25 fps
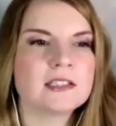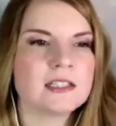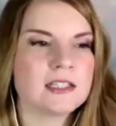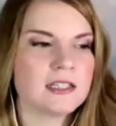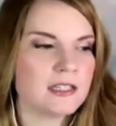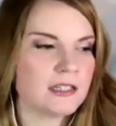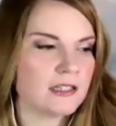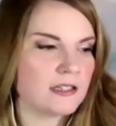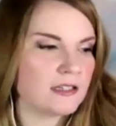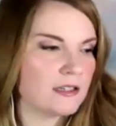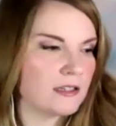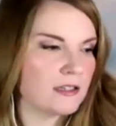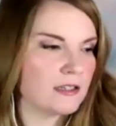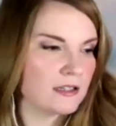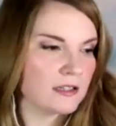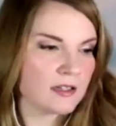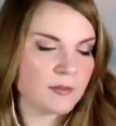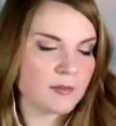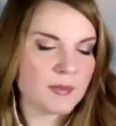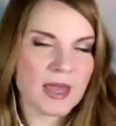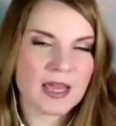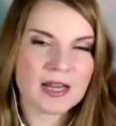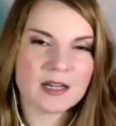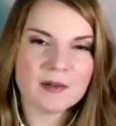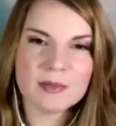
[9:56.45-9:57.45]
the
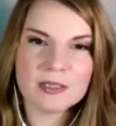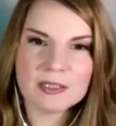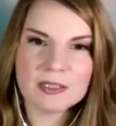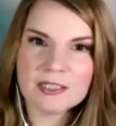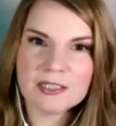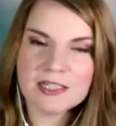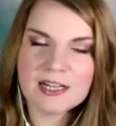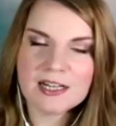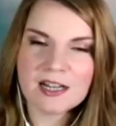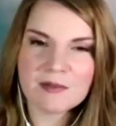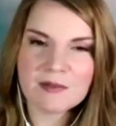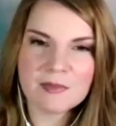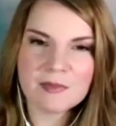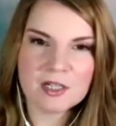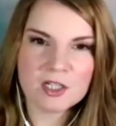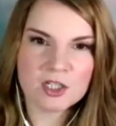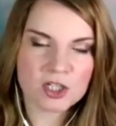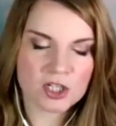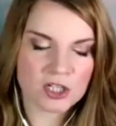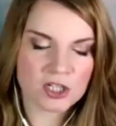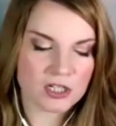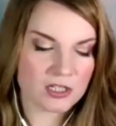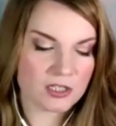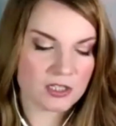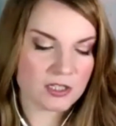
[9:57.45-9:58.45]
compatibility
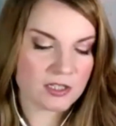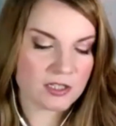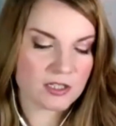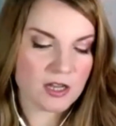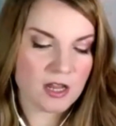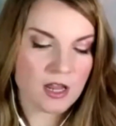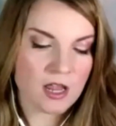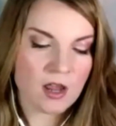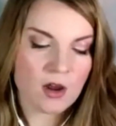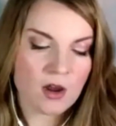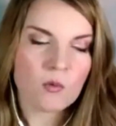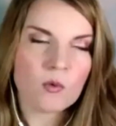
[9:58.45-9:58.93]
dimensions